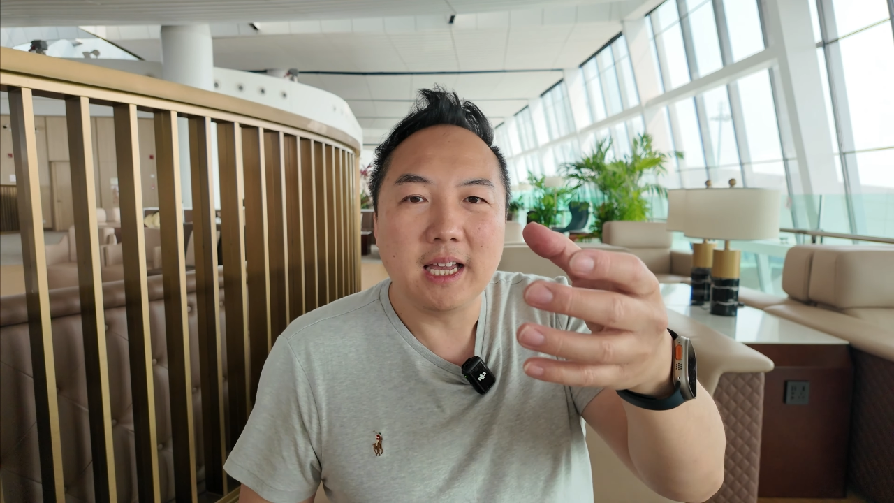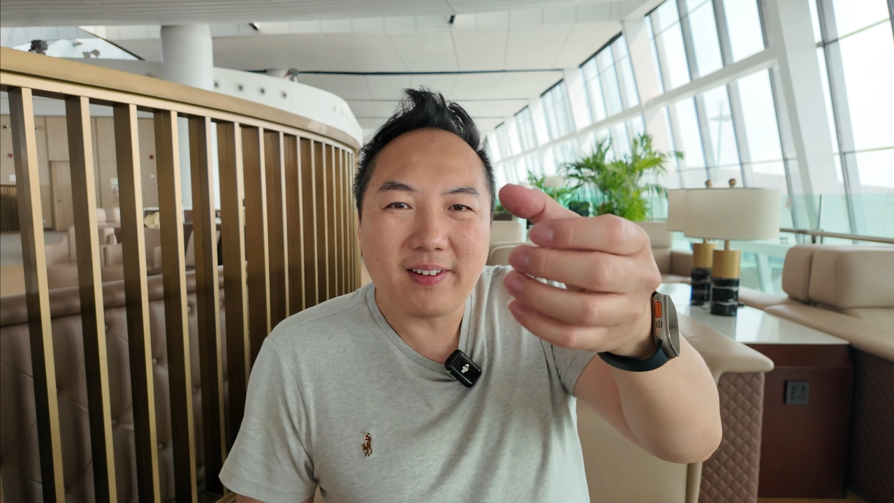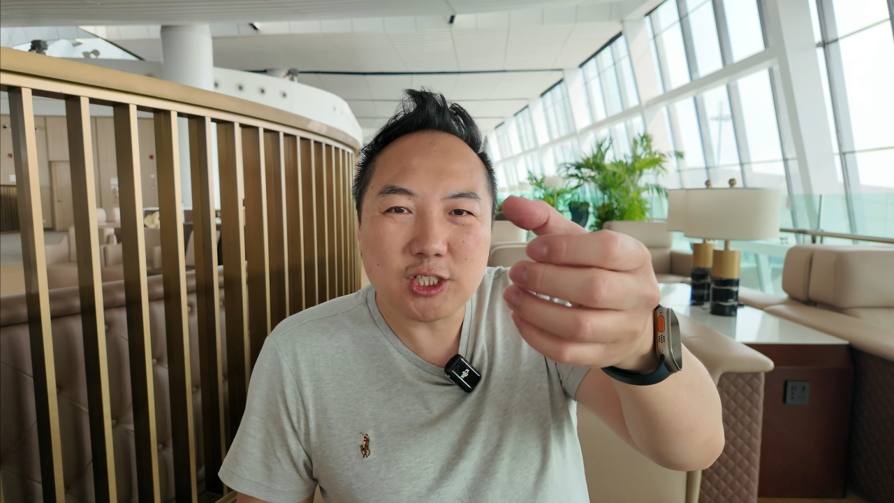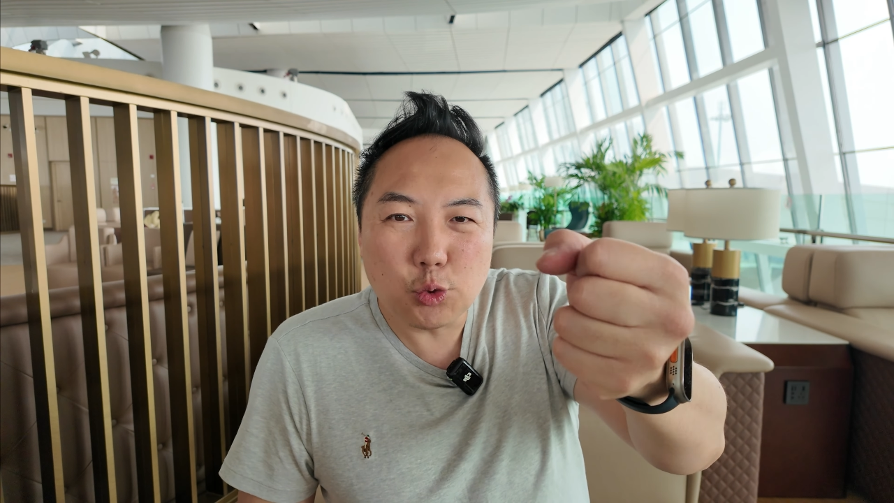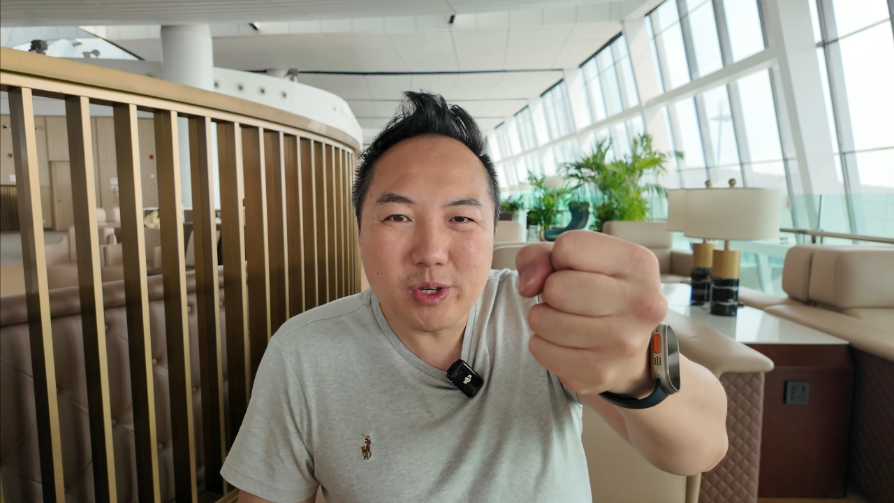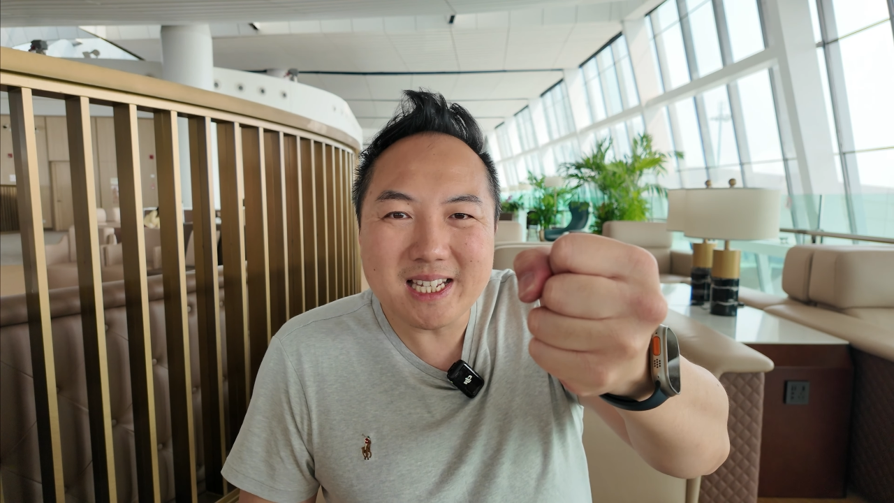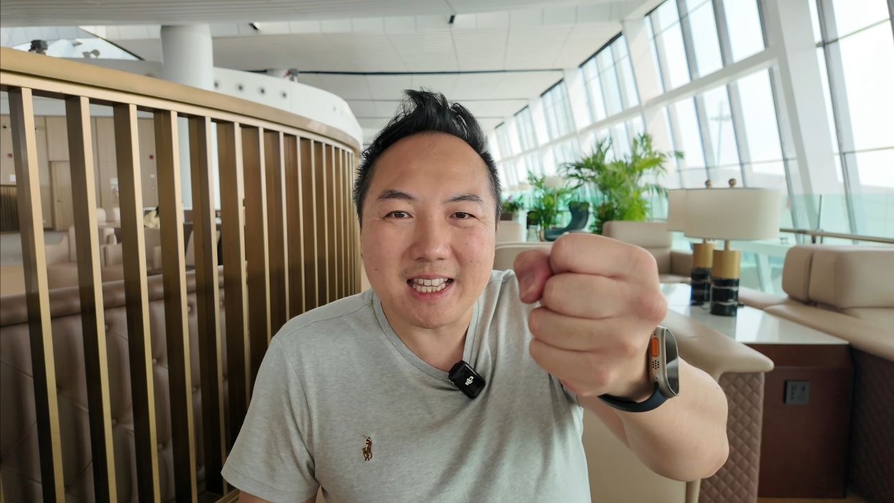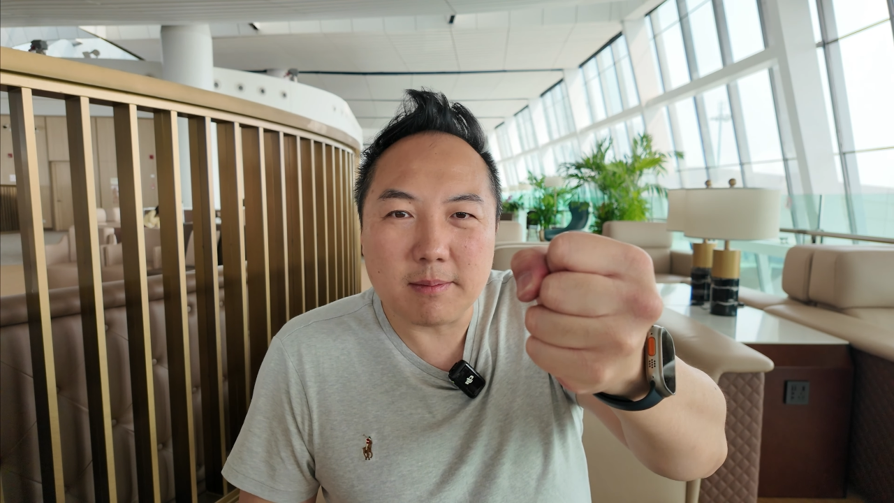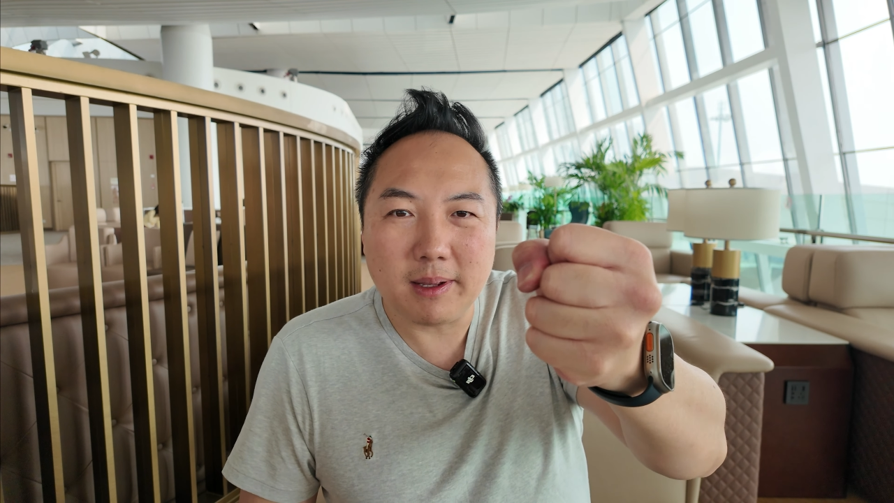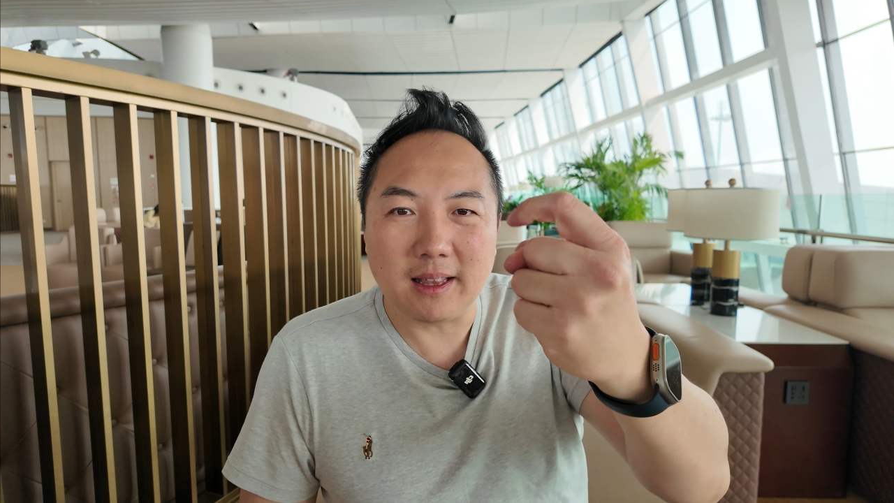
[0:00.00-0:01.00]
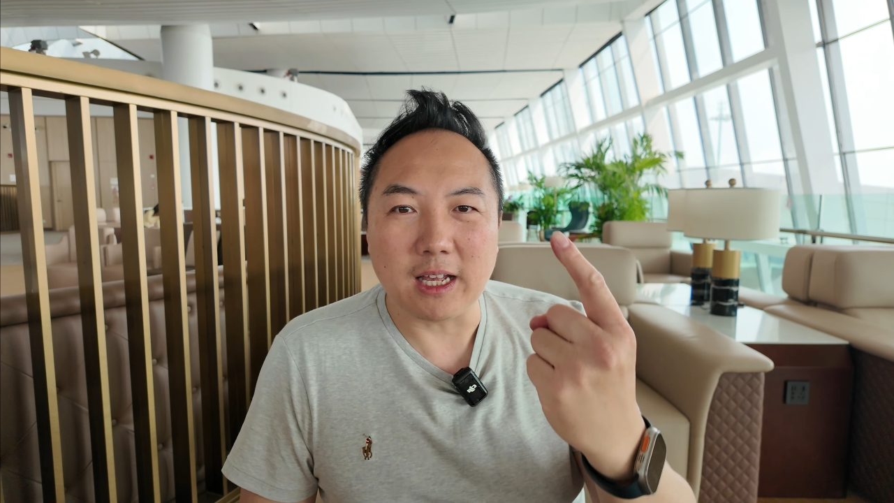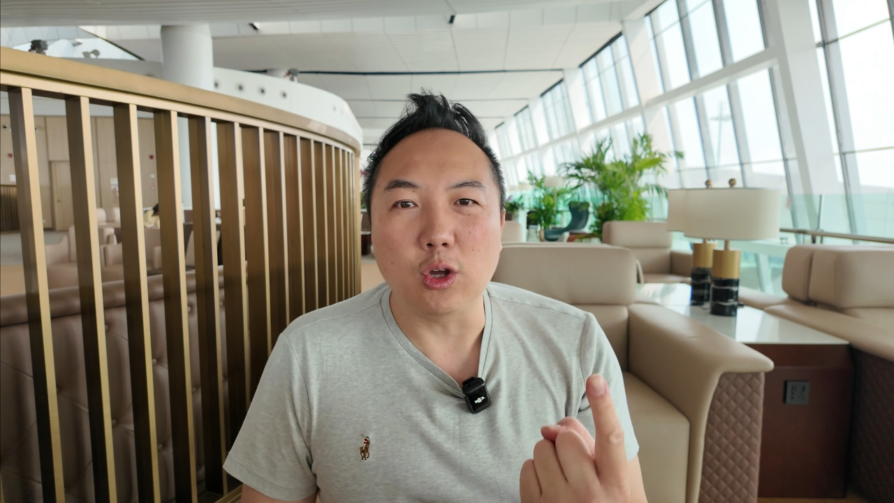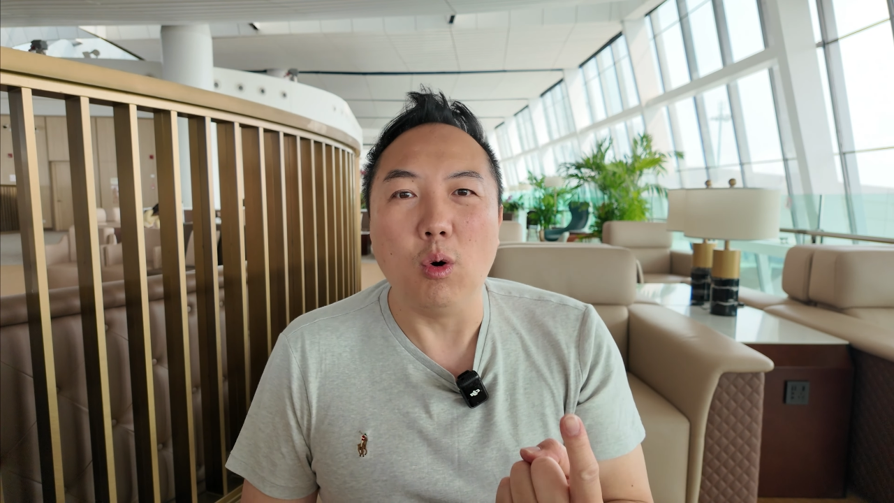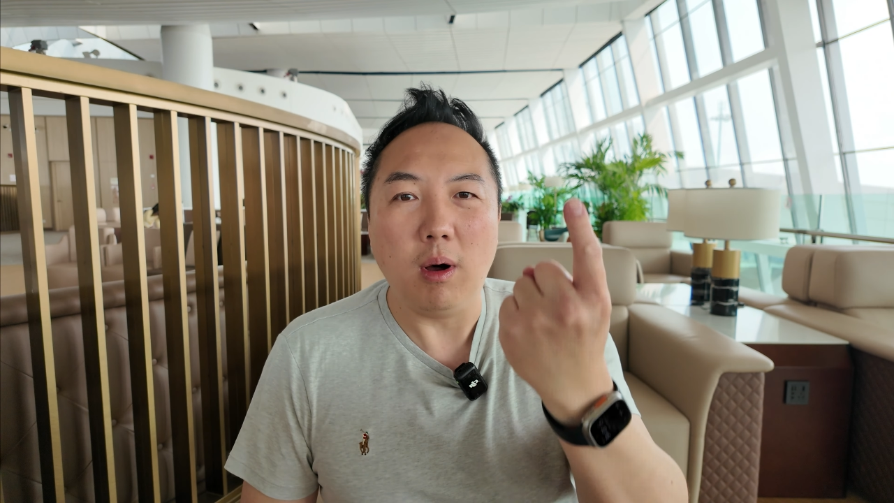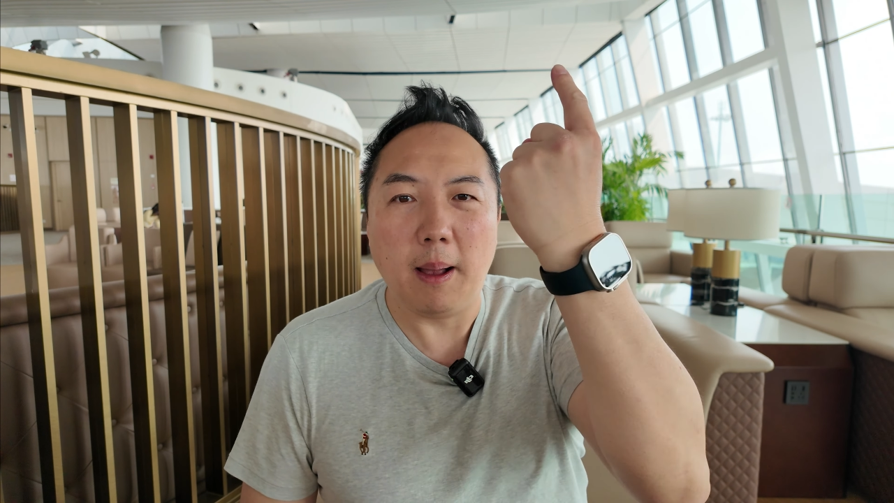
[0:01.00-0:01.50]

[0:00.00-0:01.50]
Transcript: If I squeeze it in the middle, I go